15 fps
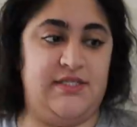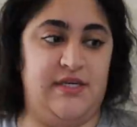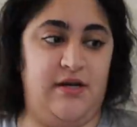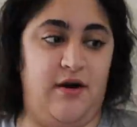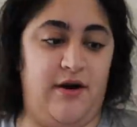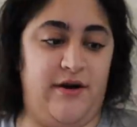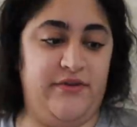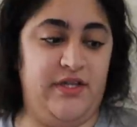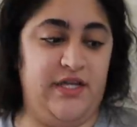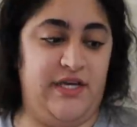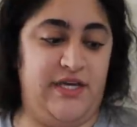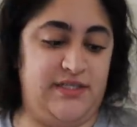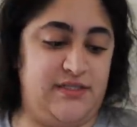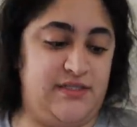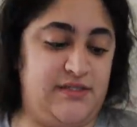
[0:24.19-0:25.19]
see, on the
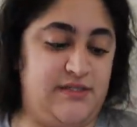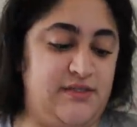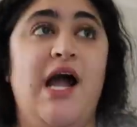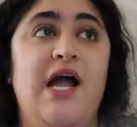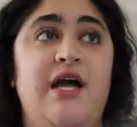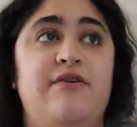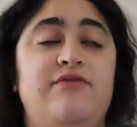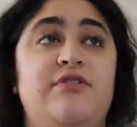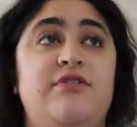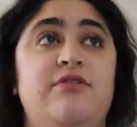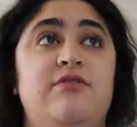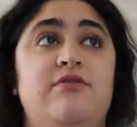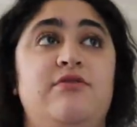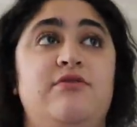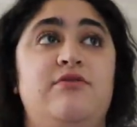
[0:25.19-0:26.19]
list, I have
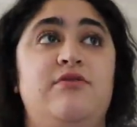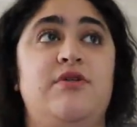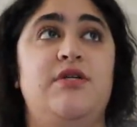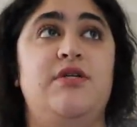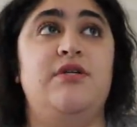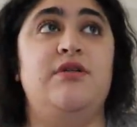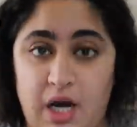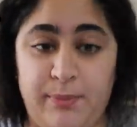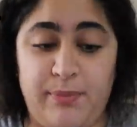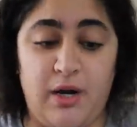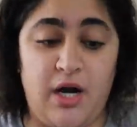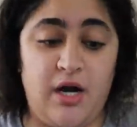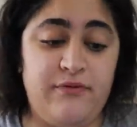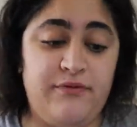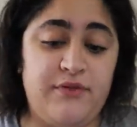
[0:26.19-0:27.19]
to drop
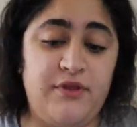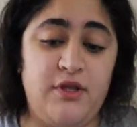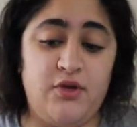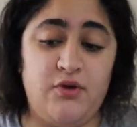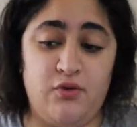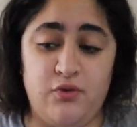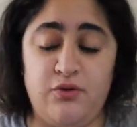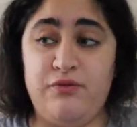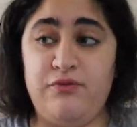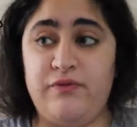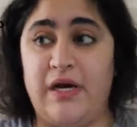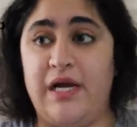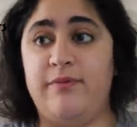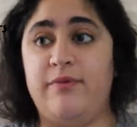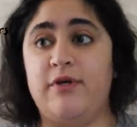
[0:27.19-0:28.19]
off the Google
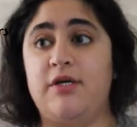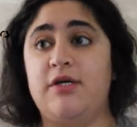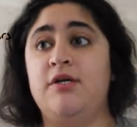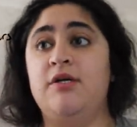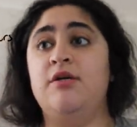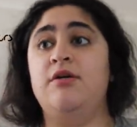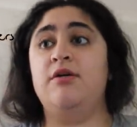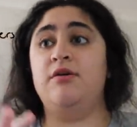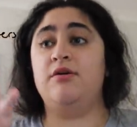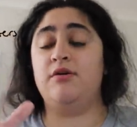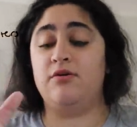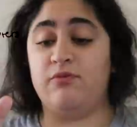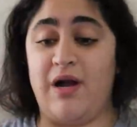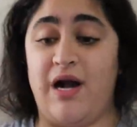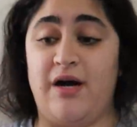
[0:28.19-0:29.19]
Fiber
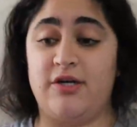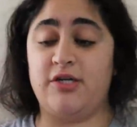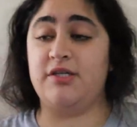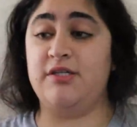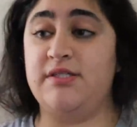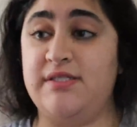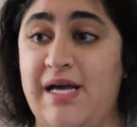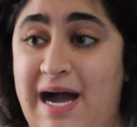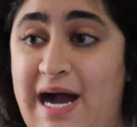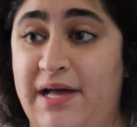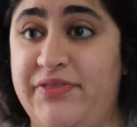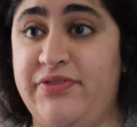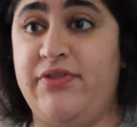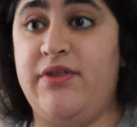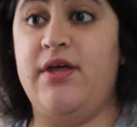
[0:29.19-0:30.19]
routers
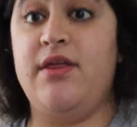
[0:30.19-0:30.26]
at